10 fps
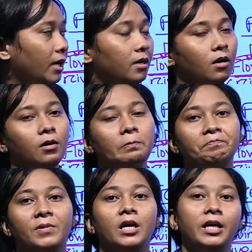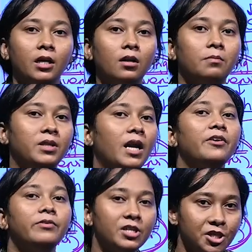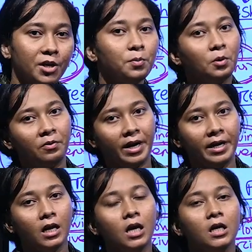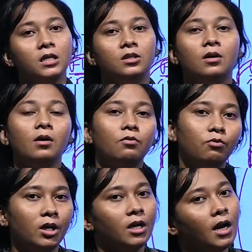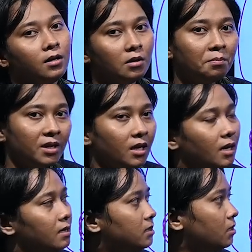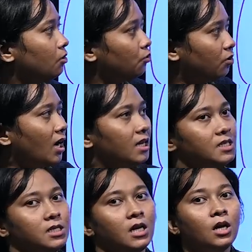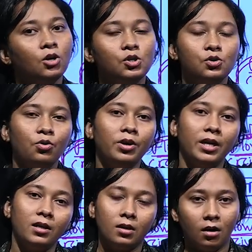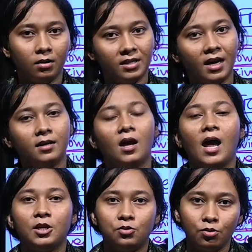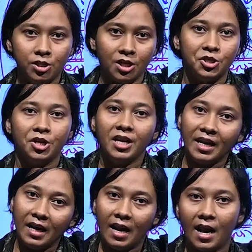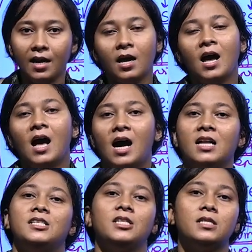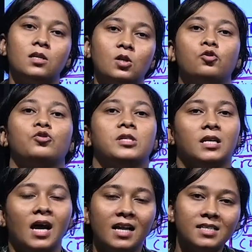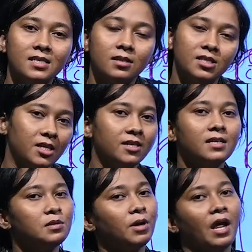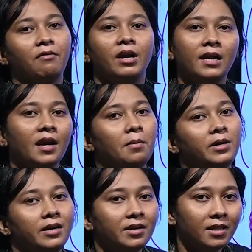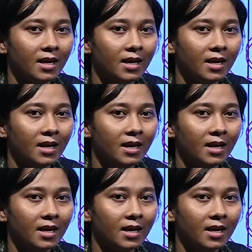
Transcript: in return of that fungi provide the water and the minerals to the algae. So, in that association in land, algae is also seen. Algae generally is aquatic habitat,